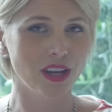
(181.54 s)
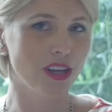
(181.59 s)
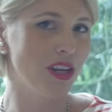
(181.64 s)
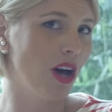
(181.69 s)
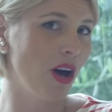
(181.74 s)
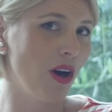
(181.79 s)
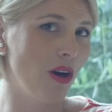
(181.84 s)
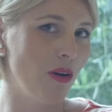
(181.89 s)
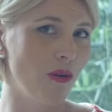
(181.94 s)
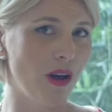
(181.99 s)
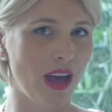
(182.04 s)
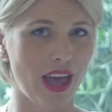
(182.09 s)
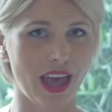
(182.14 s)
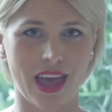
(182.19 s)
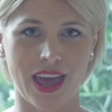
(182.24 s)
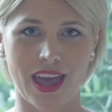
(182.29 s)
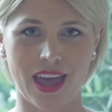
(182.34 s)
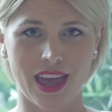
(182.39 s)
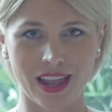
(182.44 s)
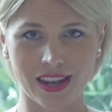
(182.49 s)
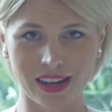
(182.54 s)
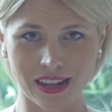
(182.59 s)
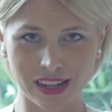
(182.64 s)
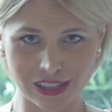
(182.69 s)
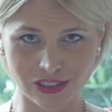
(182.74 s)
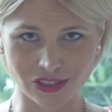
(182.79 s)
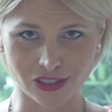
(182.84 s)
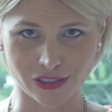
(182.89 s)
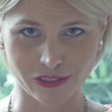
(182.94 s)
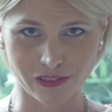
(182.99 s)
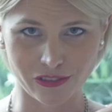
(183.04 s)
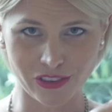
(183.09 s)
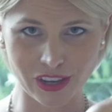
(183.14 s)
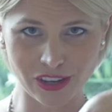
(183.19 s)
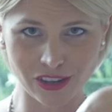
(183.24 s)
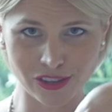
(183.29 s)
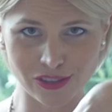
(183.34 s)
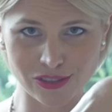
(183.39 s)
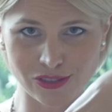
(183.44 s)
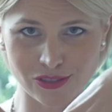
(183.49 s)
Go and let your
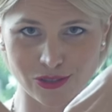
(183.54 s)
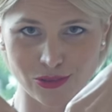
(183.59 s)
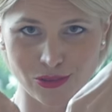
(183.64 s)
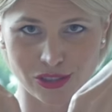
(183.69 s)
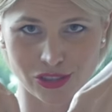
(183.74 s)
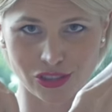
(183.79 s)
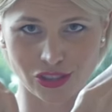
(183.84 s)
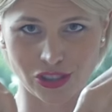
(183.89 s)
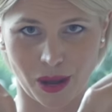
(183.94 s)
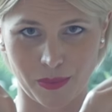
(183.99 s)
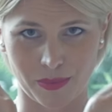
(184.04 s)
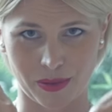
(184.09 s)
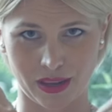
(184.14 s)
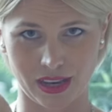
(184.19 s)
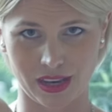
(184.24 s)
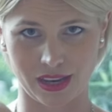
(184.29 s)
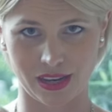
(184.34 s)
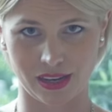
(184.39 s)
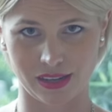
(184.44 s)
fingers do the shopping.